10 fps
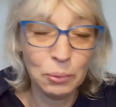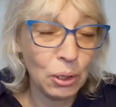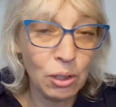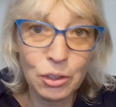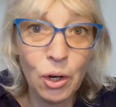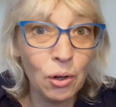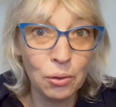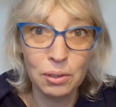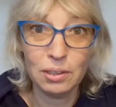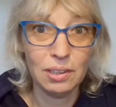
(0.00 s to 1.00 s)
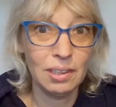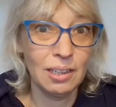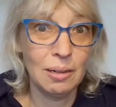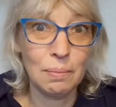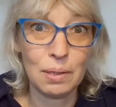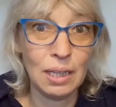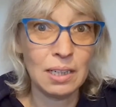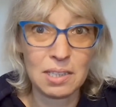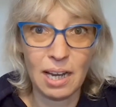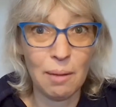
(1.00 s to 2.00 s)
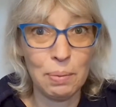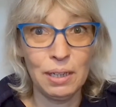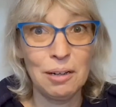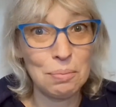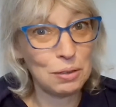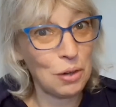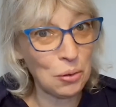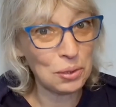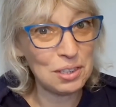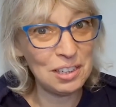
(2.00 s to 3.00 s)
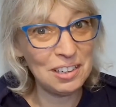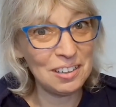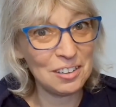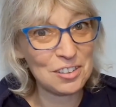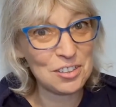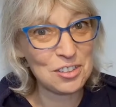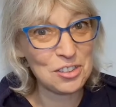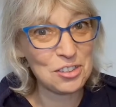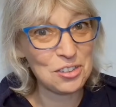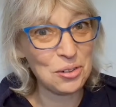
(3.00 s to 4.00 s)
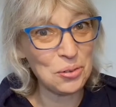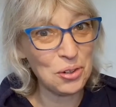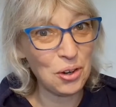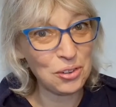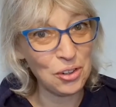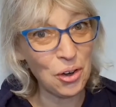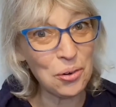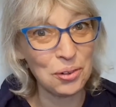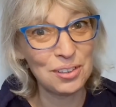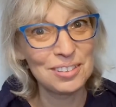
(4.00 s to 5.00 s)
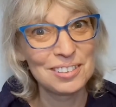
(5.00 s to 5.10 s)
We all know things are happening, but OT, it's so not known.